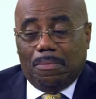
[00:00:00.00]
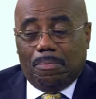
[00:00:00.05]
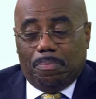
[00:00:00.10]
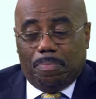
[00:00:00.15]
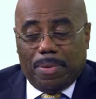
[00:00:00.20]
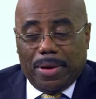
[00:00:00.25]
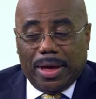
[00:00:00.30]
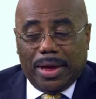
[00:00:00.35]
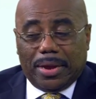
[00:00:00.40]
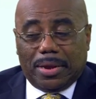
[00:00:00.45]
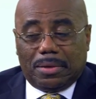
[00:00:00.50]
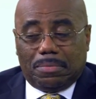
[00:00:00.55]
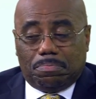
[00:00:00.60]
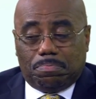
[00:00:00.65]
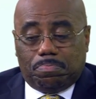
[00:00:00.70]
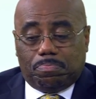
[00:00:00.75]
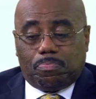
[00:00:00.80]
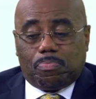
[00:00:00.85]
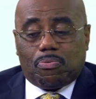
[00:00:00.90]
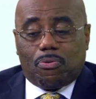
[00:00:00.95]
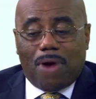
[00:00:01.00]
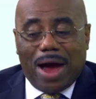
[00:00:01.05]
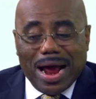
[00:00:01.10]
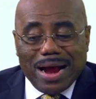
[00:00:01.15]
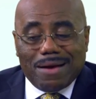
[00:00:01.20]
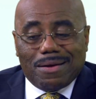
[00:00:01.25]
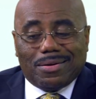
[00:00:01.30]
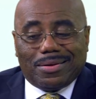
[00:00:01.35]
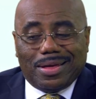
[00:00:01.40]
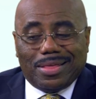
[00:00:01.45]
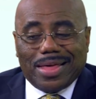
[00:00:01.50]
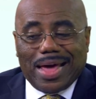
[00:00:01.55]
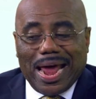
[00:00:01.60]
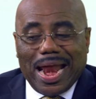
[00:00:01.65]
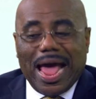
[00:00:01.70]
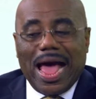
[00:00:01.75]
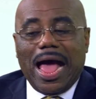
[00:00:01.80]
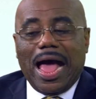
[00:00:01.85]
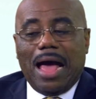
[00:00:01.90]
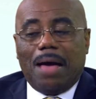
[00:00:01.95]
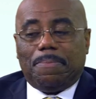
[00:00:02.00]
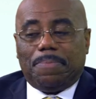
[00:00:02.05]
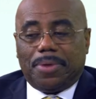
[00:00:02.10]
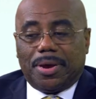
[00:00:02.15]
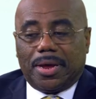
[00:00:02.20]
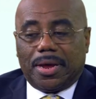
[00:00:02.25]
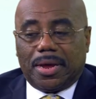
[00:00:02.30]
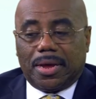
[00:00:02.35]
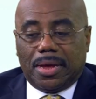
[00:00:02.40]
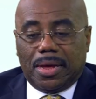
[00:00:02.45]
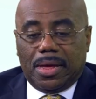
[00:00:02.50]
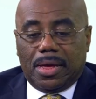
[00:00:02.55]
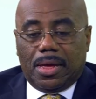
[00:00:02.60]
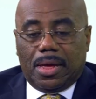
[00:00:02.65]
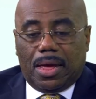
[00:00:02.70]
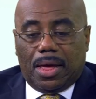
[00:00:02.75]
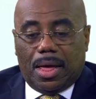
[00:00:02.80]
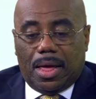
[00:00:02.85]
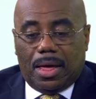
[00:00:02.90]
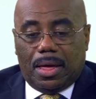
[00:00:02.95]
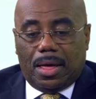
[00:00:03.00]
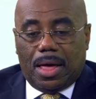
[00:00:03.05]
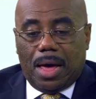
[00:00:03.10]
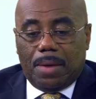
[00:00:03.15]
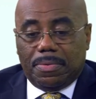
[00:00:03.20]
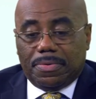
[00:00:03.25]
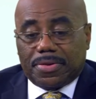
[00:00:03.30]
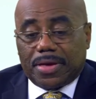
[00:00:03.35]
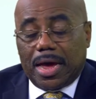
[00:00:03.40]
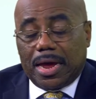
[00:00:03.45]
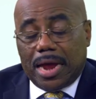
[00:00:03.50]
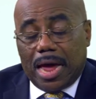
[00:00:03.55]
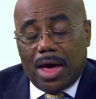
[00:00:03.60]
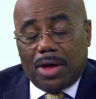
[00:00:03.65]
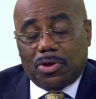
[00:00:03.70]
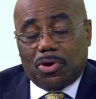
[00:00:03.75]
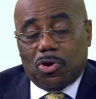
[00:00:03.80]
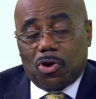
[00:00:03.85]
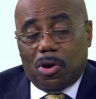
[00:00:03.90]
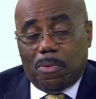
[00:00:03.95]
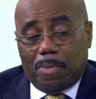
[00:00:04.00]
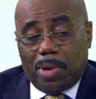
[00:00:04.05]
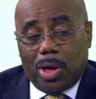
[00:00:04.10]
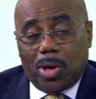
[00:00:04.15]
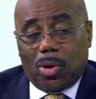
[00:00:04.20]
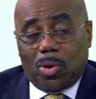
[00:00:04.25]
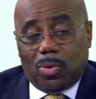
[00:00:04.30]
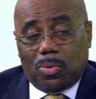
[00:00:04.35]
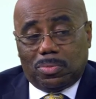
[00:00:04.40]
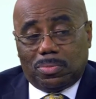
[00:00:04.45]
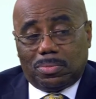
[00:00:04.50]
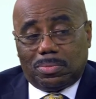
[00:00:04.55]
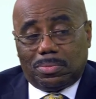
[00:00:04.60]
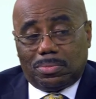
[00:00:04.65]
But prior to that happening, I was kind of out here on my own.